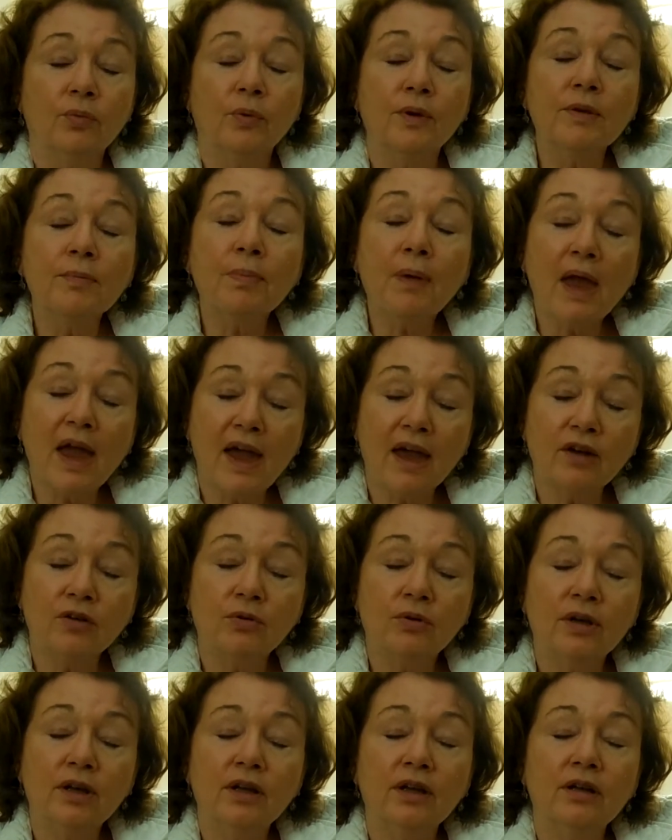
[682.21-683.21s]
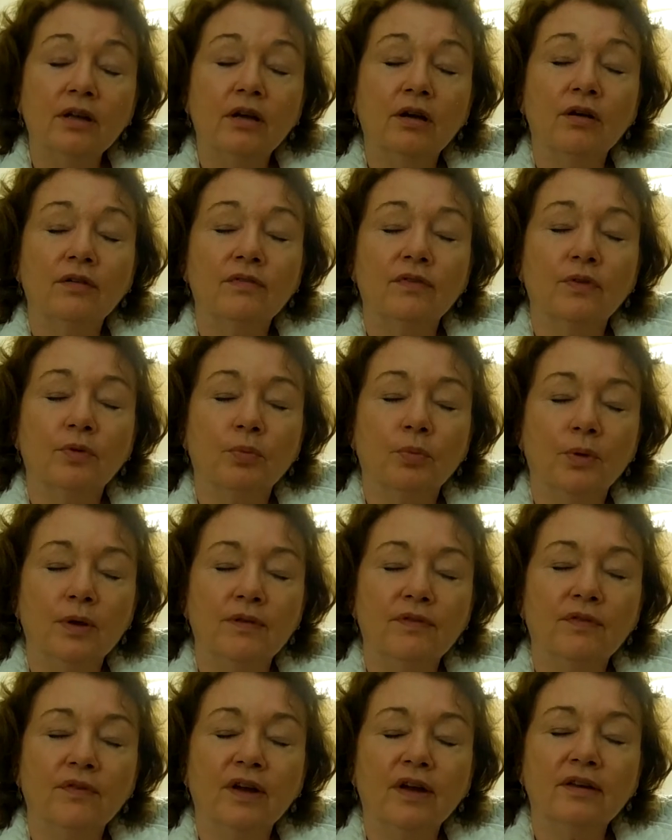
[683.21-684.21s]
repatterning of the
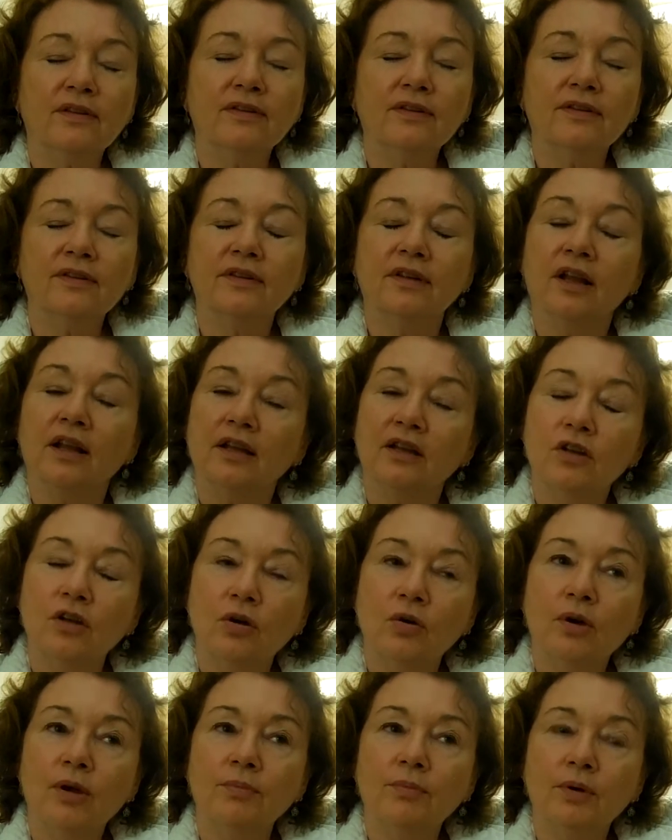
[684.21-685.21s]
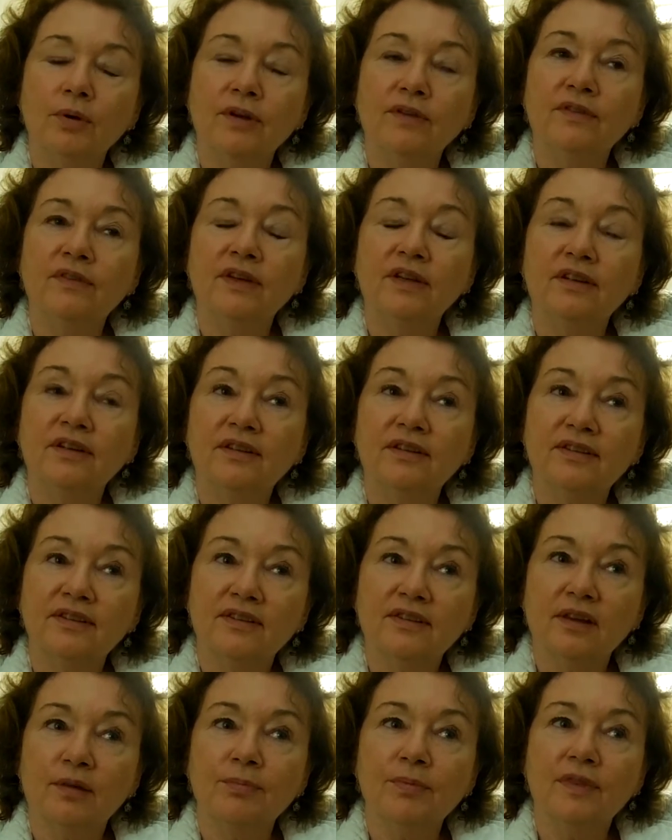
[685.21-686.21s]
reflexes, and I know I'm leaving
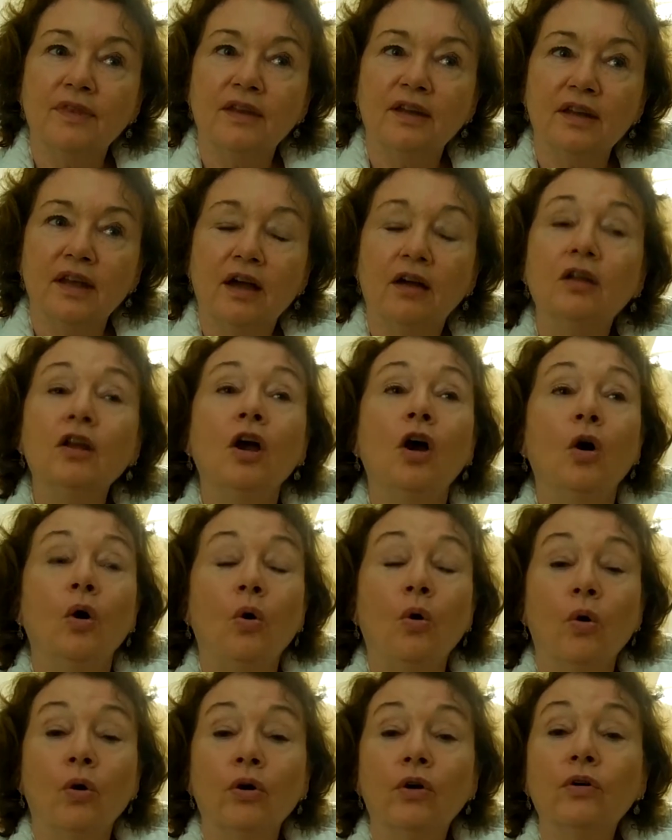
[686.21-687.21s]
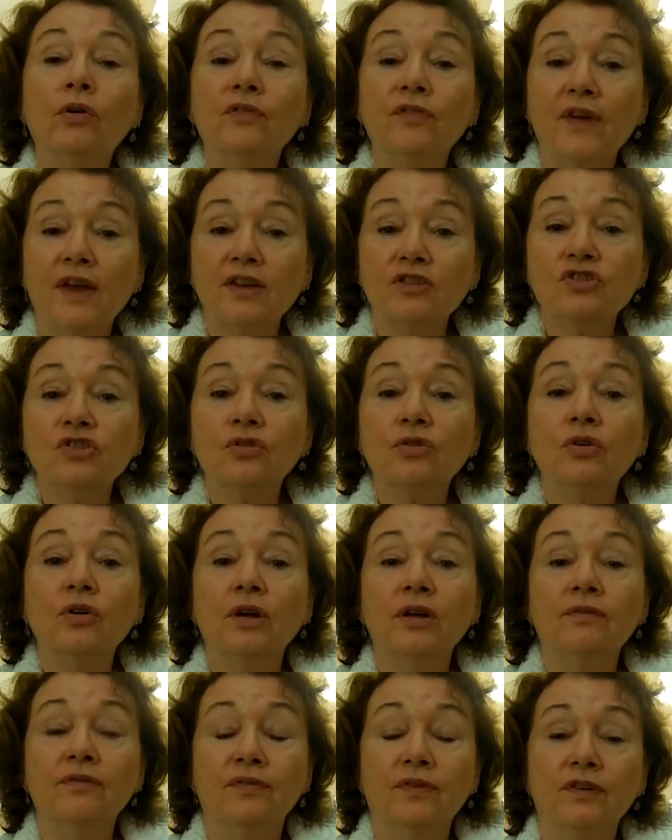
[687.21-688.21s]
something out. Oral, facial,
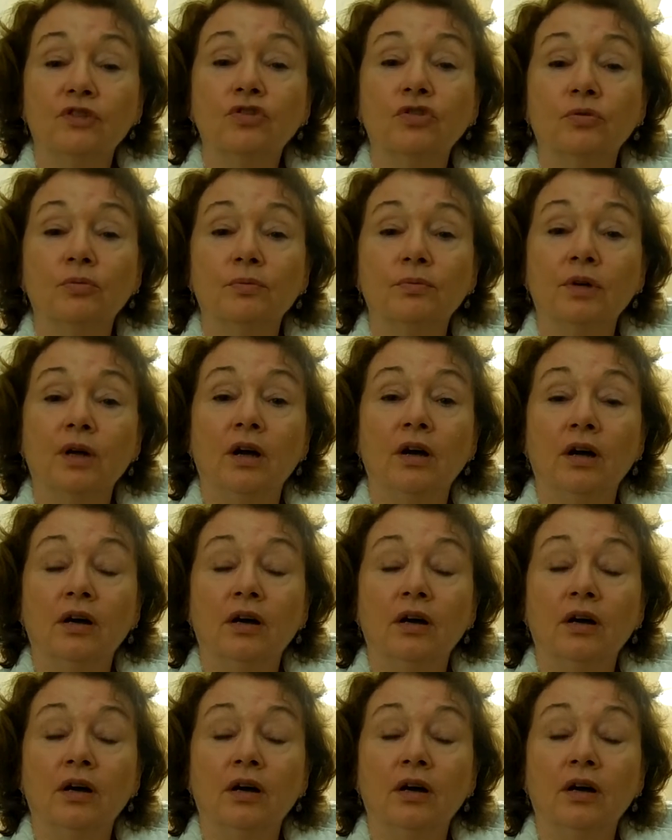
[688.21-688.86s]
and visual